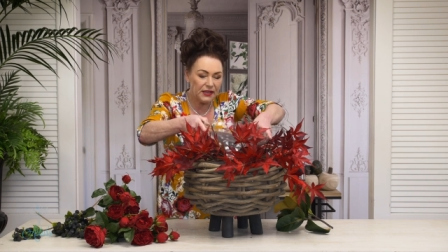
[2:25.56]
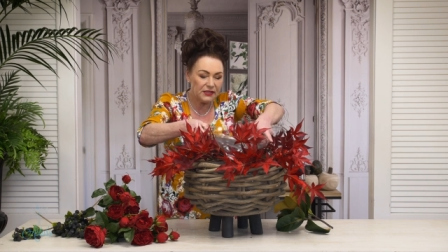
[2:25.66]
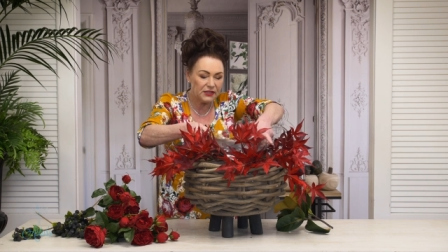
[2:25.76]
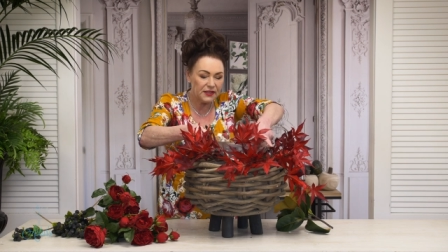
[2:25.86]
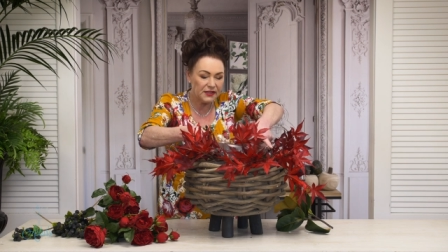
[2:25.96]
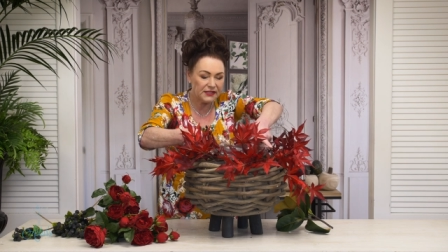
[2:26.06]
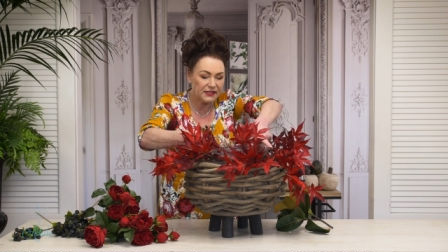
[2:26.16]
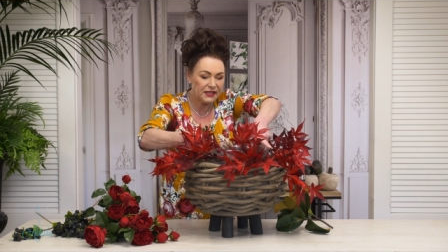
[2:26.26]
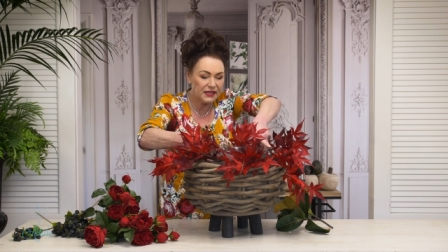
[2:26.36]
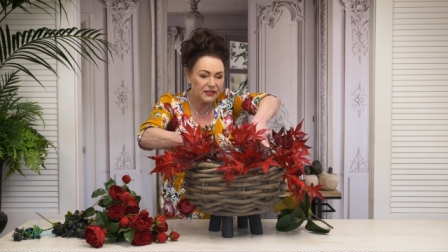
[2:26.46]
into the
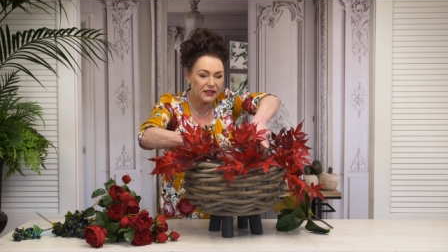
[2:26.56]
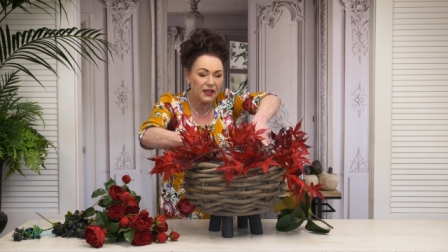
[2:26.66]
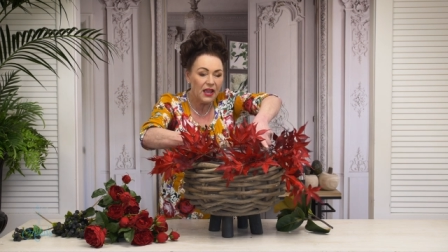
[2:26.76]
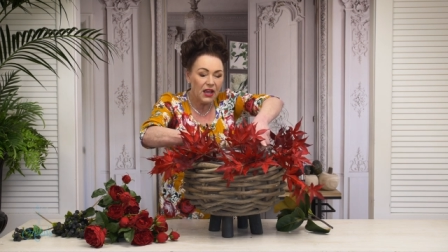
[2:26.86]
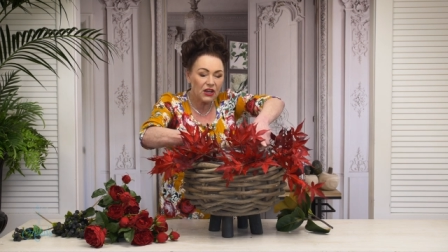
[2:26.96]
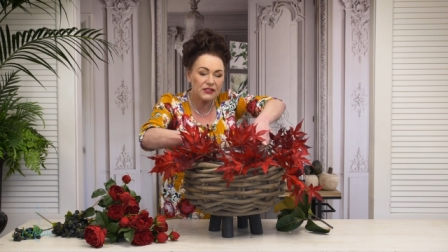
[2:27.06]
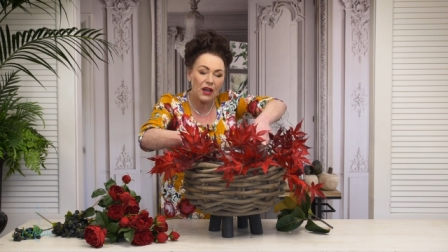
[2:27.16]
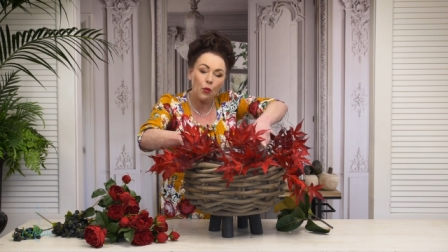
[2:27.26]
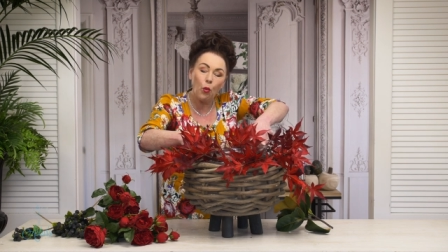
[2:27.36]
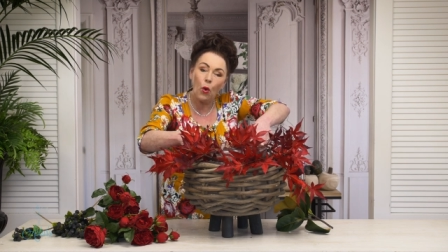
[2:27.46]
centre because
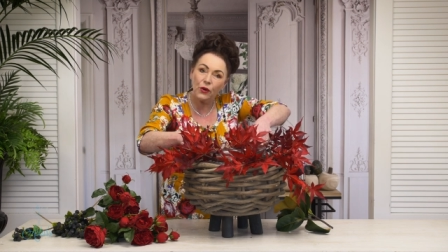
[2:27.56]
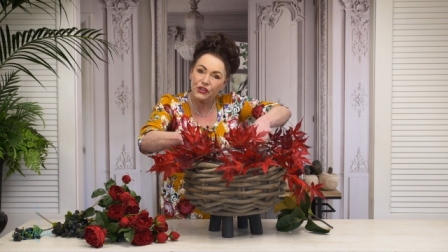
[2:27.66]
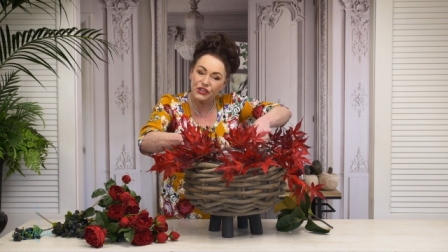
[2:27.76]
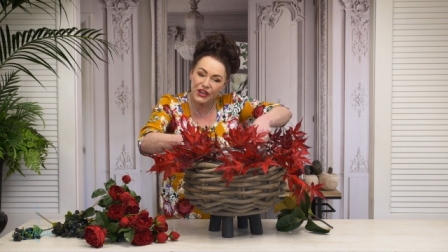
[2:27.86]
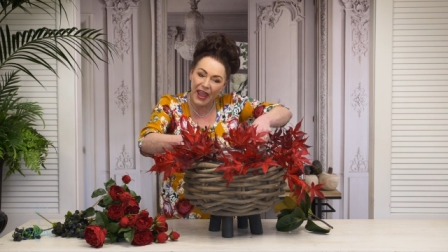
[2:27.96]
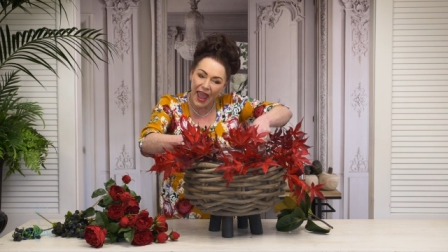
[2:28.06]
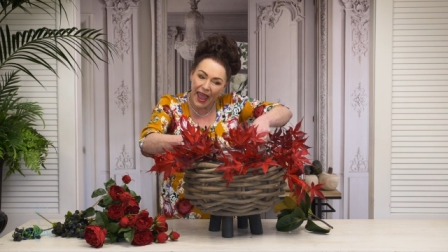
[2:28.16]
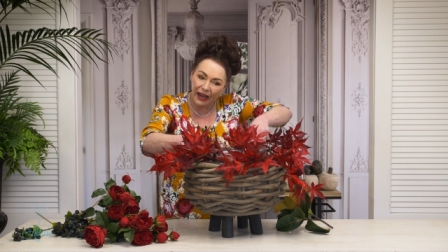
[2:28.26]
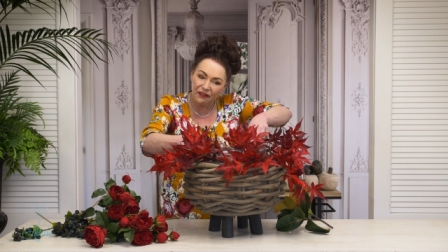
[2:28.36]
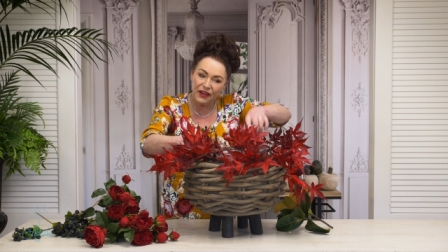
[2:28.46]
I want to
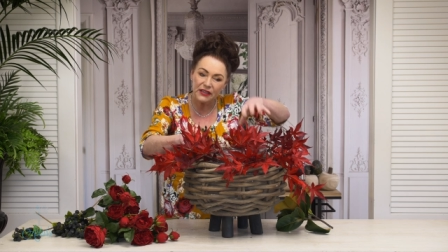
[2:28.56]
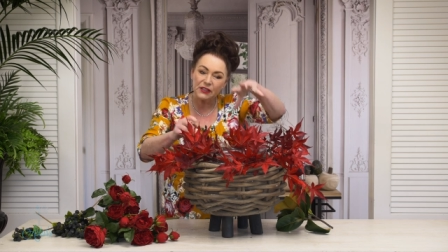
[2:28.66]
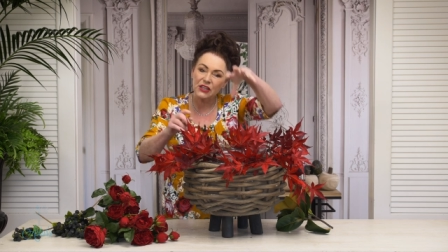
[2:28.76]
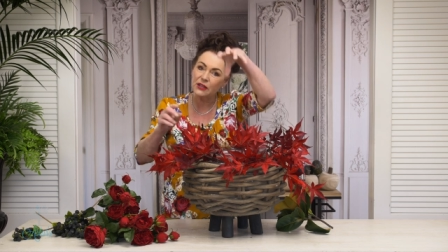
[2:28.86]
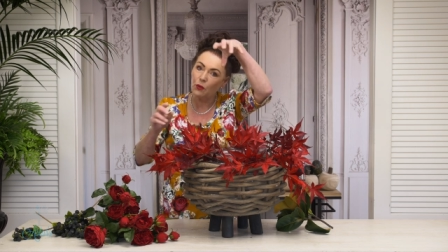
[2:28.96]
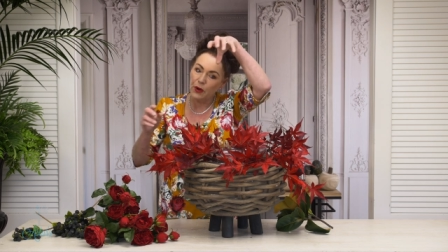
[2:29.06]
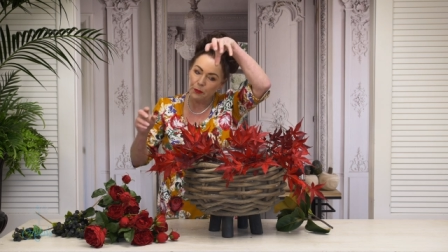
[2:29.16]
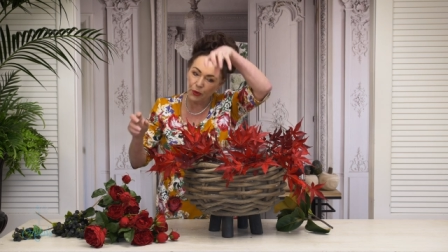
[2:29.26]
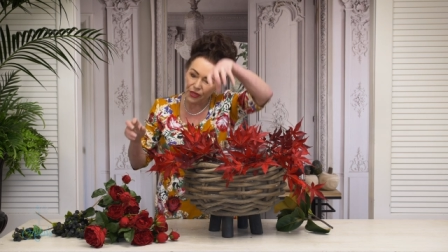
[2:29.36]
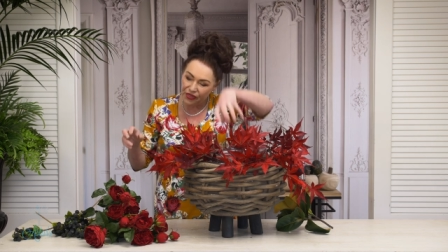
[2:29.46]
elevate it because I want
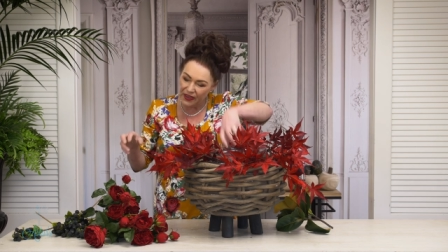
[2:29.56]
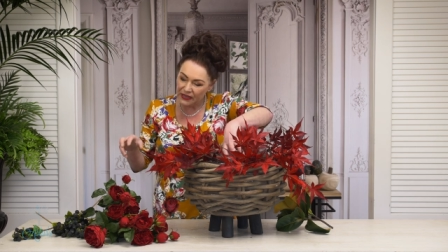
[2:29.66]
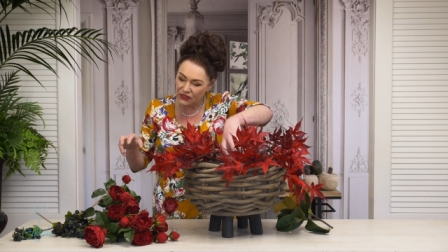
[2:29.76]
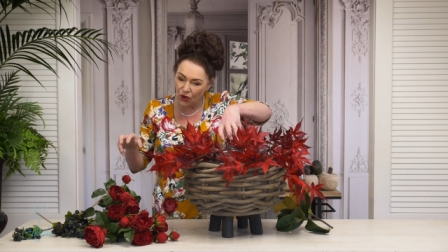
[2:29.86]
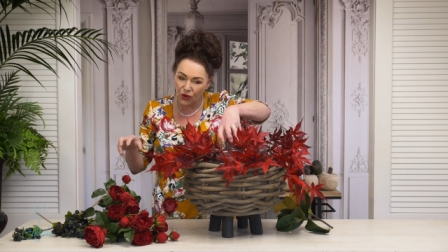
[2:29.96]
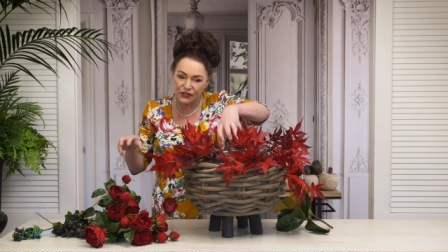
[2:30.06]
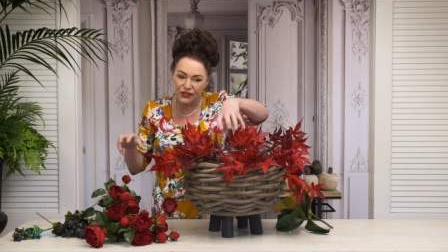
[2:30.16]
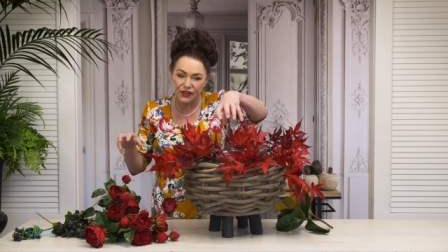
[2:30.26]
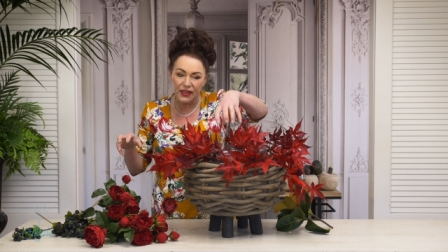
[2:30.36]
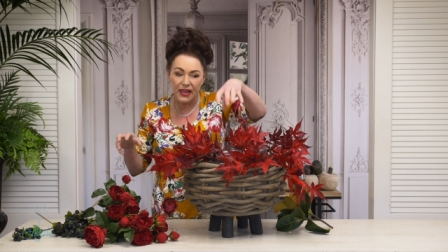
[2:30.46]
to put things
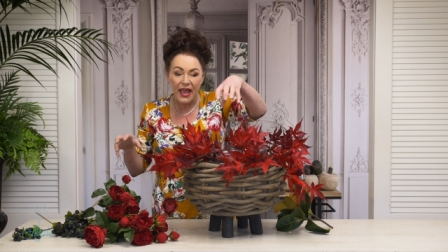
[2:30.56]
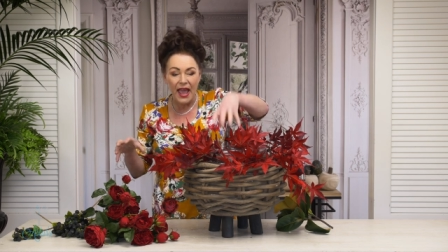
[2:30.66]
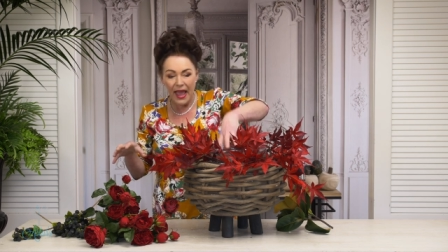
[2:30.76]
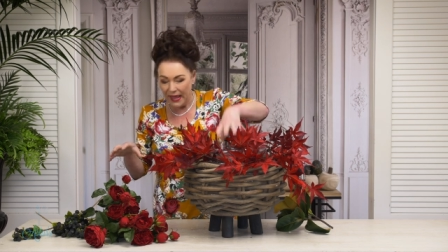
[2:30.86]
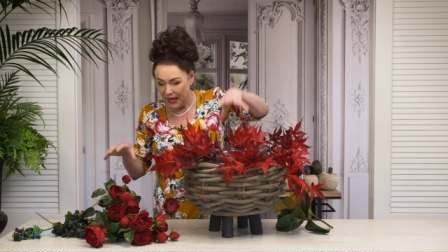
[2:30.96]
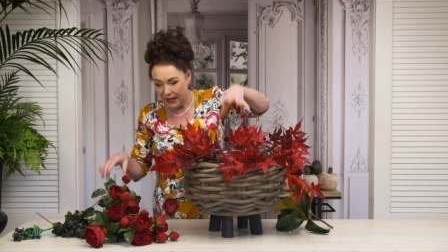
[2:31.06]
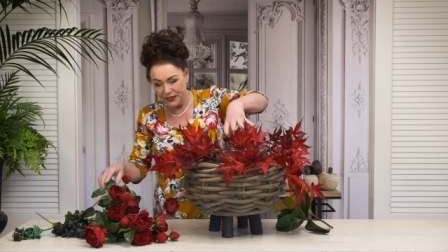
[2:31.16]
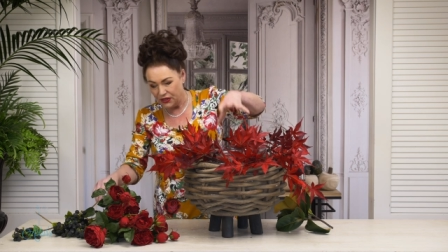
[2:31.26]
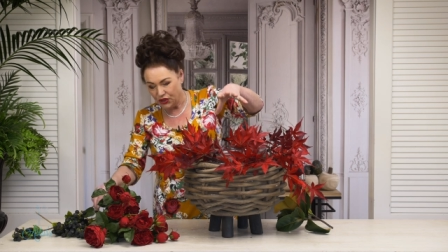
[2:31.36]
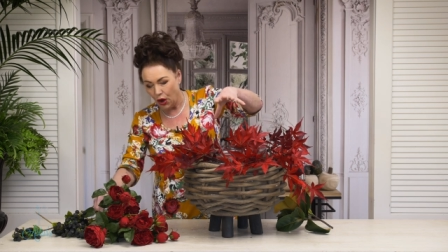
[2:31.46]
onto the at
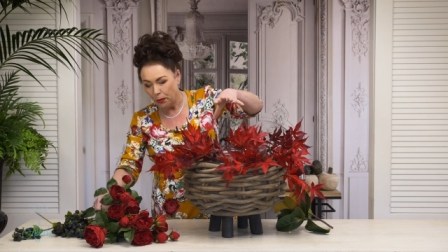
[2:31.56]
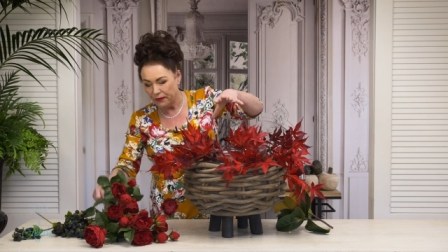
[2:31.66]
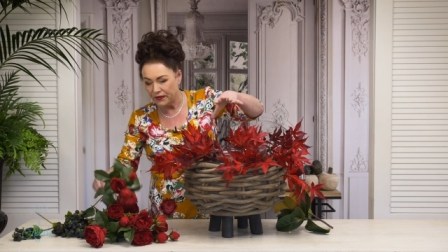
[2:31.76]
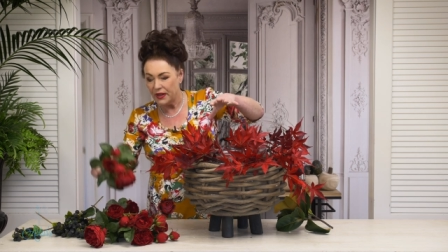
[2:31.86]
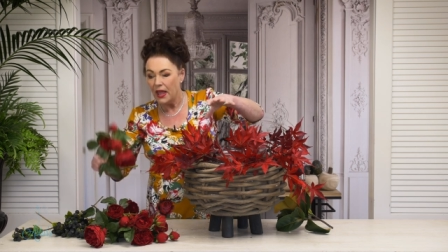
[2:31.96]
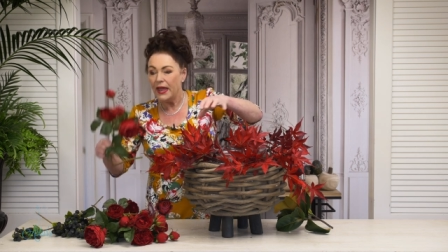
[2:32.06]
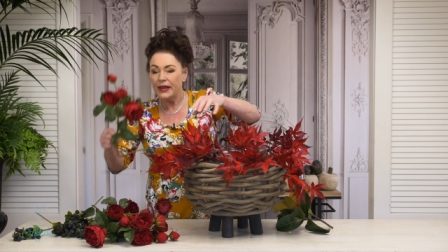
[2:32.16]
the top of it.